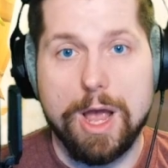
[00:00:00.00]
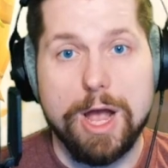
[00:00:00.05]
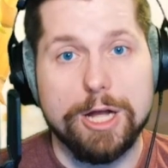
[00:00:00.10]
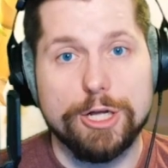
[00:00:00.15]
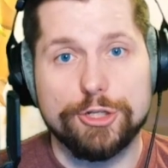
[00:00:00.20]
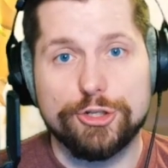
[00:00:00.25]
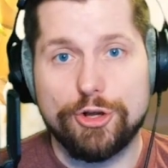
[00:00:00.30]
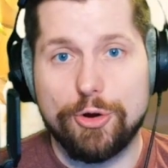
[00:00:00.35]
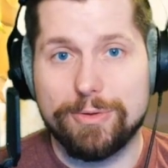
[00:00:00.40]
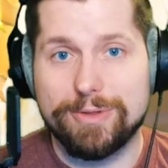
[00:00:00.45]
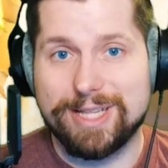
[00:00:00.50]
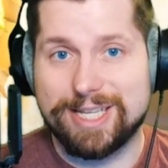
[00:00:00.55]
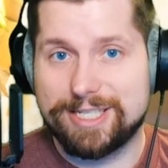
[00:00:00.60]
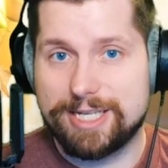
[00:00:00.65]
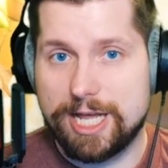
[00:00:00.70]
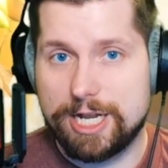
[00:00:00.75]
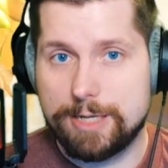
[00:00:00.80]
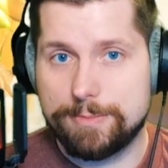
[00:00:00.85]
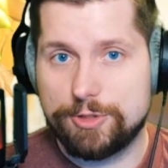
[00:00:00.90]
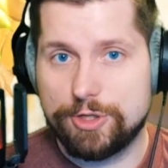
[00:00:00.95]
So let's
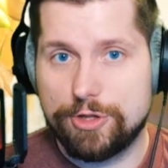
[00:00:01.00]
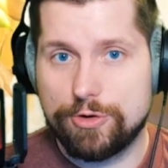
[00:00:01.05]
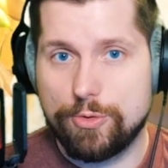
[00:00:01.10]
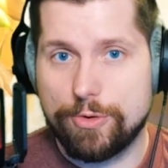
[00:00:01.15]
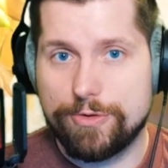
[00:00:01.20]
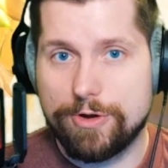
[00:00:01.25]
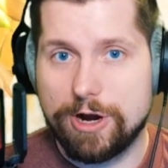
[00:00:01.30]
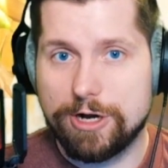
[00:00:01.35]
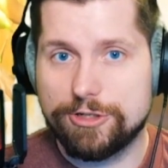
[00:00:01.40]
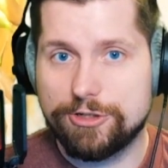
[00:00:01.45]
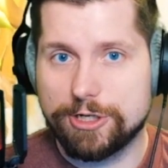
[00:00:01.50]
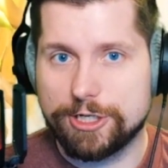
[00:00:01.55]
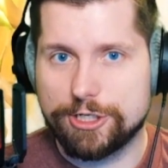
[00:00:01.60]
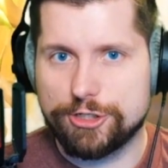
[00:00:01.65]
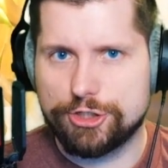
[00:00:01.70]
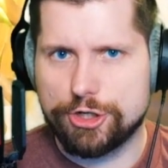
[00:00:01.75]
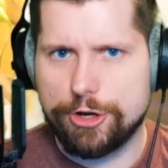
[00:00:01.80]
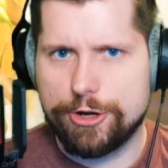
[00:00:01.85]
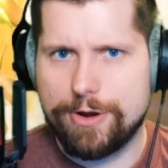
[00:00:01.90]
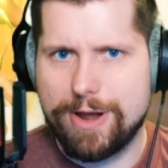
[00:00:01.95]
head up to the north yard so I can
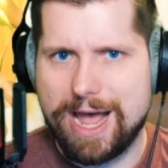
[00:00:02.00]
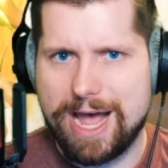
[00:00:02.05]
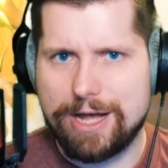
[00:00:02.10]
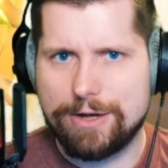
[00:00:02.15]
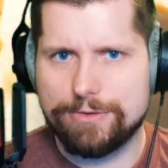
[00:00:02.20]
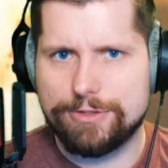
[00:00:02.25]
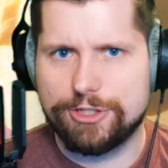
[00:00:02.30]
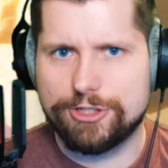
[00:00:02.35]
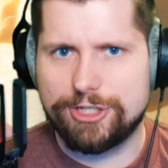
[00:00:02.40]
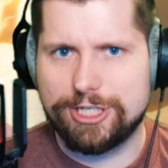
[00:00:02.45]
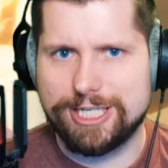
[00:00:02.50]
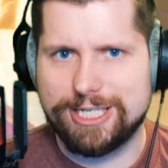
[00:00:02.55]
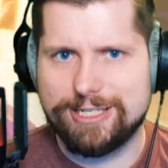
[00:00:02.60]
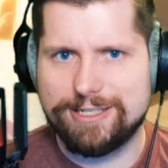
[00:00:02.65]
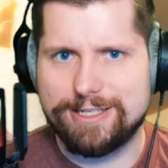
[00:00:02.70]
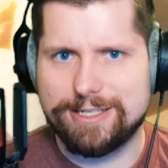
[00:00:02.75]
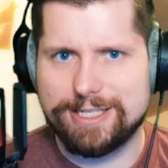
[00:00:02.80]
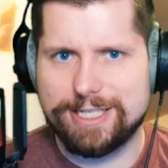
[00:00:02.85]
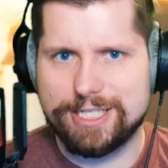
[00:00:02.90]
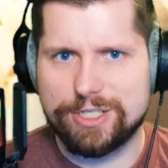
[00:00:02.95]
show you how to cheese
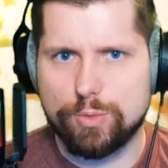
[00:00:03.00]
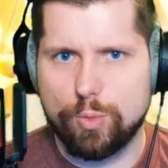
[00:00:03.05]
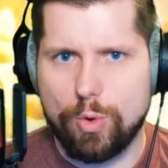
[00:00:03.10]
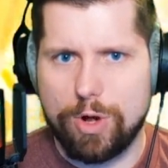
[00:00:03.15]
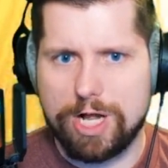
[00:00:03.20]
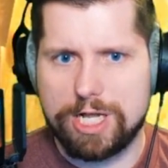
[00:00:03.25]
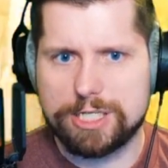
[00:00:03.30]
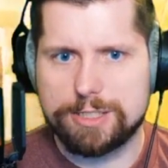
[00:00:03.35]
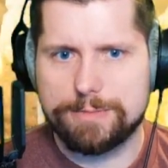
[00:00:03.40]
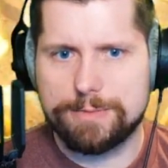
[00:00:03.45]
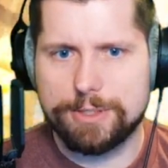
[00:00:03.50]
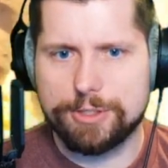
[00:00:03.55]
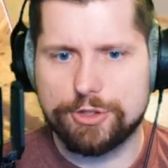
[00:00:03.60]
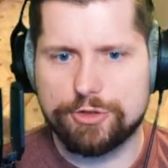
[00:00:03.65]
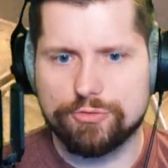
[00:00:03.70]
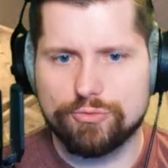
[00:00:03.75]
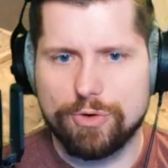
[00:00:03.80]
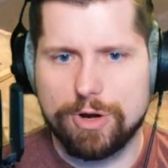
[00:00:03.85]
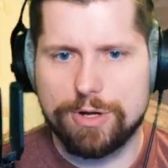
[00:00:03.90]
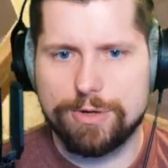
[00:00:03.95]
these Wasp
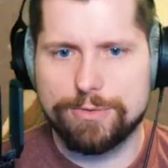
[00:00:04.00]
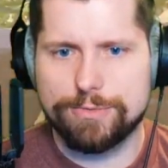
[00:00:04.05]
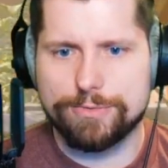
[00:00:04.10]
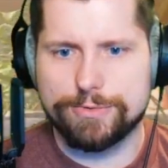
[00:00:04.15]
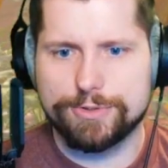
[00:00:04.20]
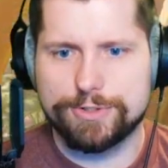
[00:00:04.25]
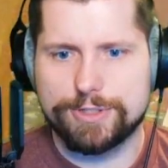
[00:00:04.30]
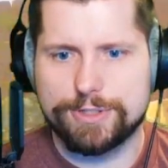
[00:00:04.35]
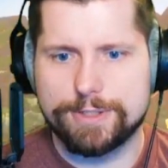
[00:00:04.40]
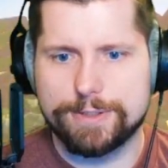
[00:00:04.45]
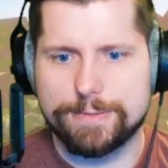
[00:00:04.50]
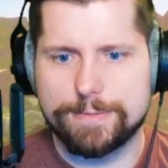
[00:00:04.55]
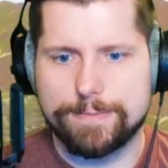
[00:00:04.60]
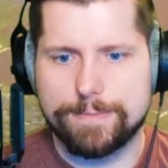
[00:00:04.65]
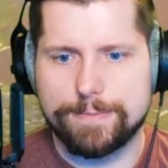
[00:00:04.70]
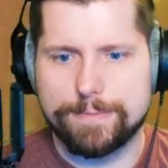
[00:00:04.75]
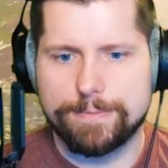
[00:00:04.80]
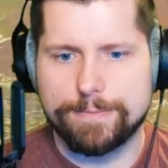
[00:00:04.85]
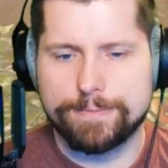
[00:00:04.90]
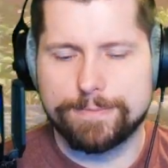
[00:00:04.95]
Drones.
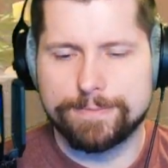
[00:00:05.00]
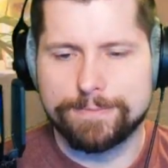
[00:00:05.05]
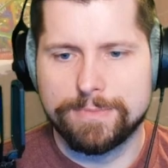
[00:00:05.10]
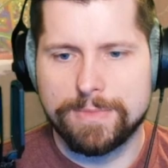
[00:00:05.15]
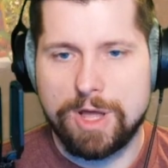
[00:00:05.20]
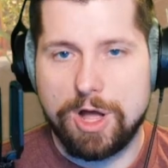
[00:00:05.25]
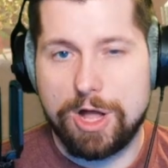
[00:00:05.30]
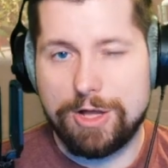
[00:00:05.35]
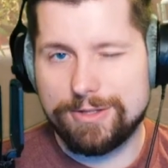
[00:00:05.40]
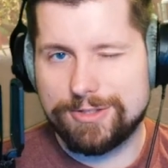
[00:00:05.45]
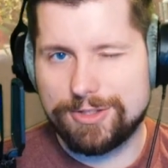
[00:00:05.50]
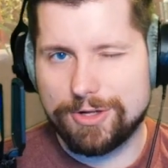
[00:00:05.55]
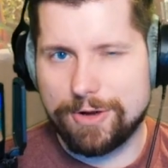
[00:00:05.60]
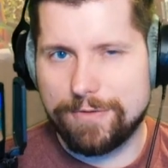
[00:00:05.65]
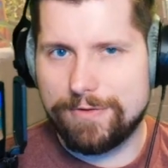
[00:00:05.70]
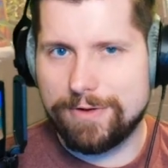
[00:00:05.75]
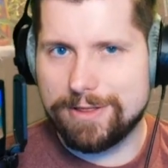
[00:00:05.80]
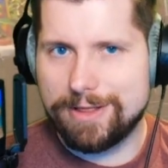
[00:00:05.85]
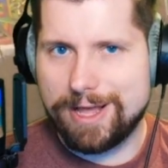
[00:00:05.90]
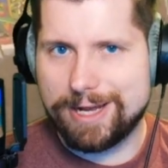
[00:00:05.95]
Also,
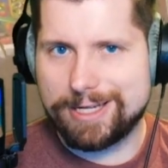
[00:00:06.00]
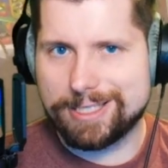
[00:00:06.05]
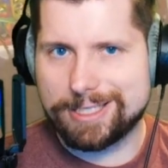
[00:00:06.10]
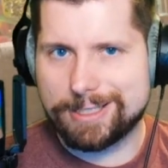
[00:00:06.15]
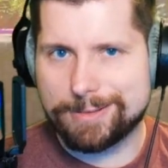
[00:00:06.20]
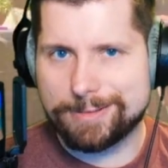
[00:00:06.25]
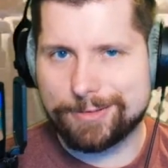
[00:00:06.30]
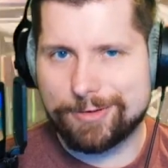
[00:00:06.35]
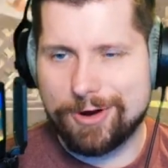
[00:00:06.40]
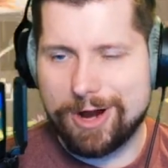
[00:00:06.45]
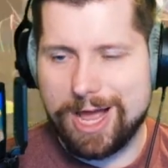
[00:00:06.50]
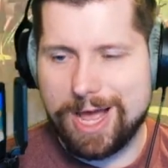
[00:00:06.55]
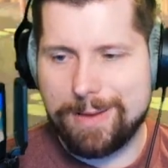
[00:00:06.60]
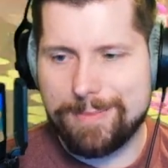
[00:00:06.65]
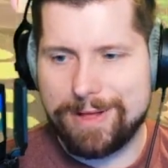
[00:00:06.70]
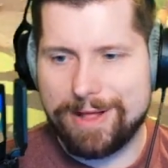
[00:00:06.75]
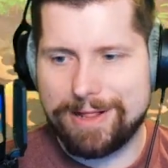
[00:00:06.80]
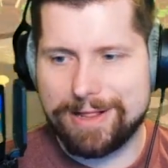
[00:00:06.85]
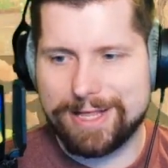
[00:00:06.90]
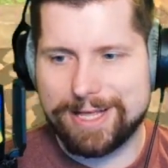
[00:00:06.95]
if you like and subscribe,
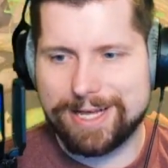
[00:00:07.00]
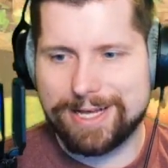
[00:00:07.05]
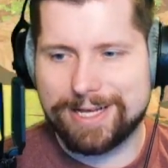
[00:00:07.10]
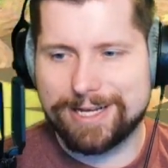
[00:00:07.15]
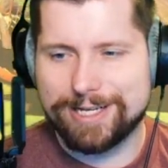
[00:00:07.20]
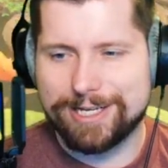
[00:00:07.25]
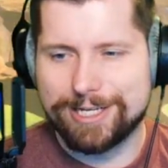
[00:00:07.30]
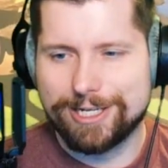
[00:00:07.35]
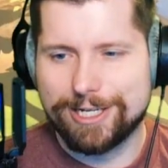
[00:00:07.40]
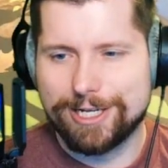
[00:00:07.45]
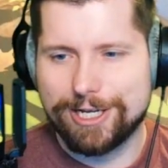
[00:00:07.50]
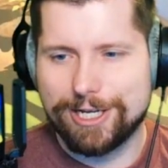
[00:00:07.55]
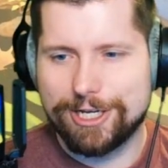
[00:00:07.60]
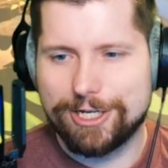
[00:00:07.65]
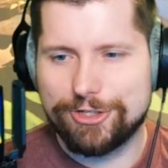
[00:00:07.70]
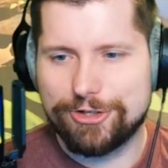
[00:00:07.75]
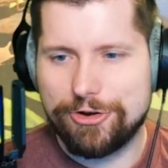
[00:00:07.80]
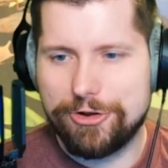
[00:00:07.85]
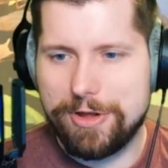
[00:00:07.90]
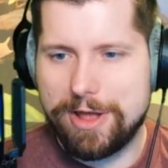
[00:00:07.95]
I'll
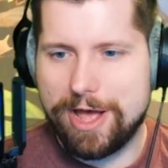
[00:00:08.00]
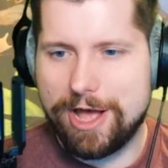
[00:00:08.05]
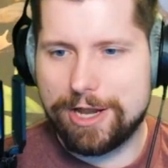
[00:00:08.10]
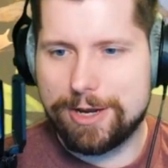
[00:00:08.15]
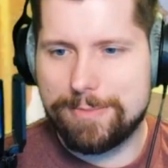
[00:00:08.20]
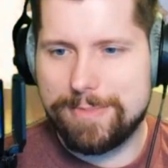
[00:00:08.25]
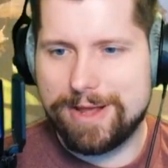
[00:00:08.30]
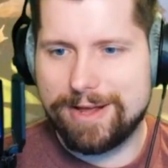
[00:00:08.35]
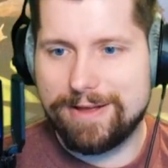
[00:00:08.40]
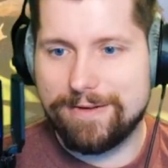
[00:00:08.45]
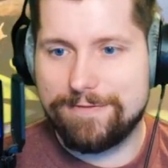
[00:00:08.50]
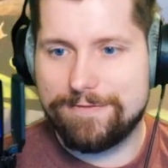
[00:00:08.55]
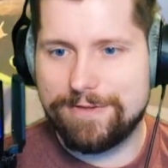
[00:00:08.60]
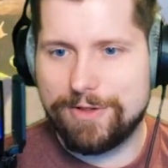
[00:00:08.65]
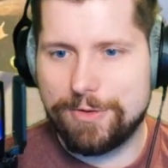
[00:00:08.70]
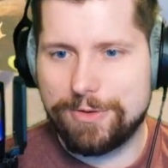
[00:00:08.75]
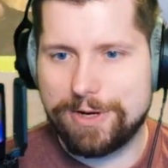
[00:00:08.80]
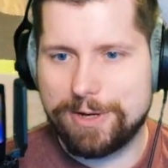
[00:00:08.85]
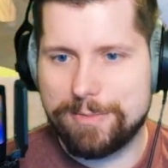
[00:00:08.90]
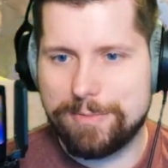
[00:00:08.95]
show you how to make a
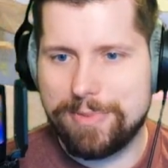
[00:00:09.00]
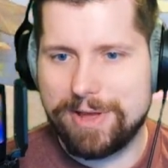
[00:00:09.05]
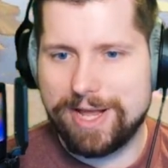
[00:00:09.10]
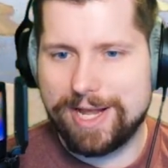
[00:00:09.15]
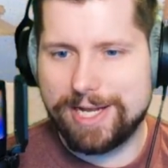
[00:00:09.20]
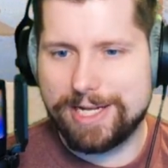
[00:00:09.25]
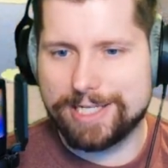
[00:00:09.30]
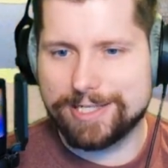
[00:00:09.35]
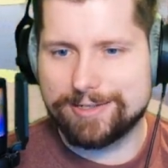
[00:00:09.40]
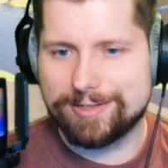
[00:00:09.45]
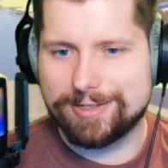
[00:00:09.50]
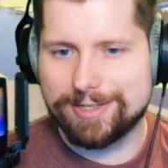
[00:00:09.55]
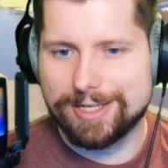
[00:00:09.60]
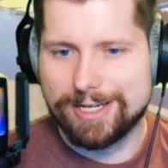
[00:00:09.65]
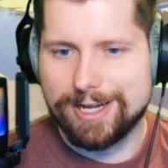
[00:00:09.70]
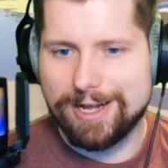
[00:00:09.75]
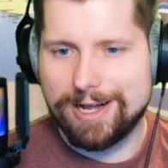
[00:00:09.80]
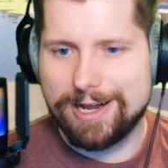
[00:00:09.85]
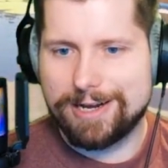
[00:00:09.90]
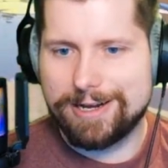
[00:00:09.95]
floating base.
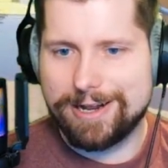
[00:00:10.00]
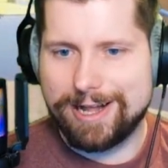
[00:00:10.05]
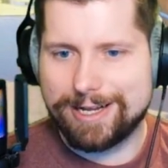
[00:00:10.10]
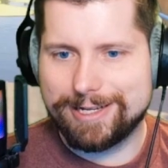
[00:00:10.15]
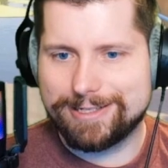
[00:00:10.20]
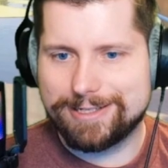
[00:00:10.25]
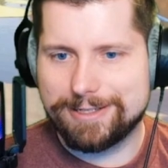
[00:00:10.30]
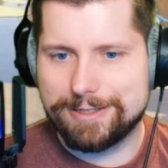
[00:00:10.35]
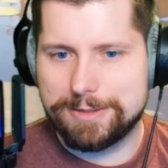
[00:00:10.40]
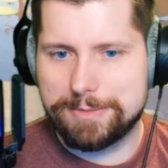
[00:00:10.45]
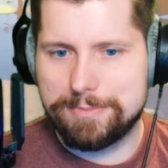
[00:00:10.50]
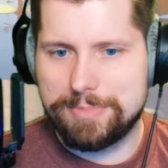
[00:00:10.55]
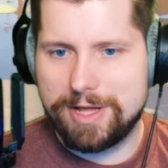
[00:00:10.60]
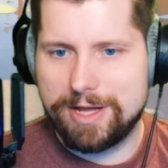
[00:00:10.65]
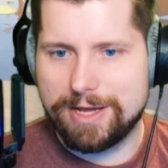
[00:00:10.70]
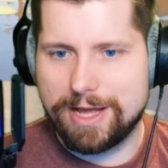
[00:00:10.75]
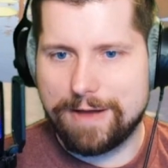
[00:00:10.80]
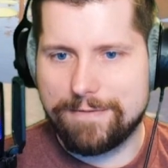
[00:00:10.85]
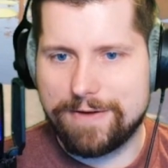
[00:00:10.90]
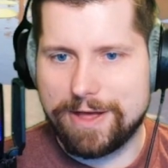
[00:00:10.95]
Nice little
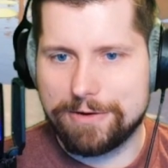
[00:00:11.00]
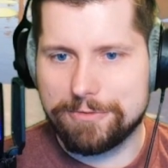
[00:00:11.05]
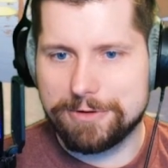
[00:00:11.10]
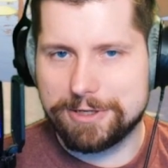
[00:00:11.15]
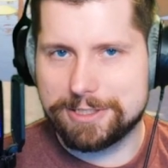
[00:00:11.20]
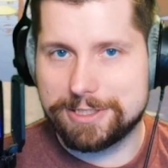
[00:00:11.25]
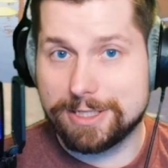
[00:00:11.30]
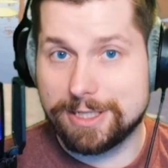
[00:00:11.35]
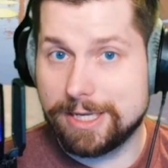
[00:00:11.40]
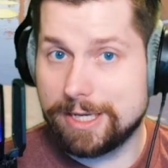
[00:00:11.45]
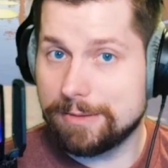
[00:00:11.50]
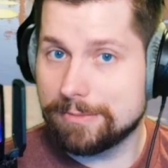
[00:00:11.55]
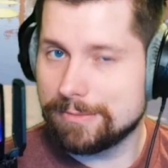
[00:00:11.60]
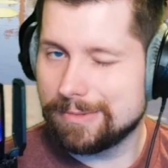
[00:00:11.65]
bug I found recently.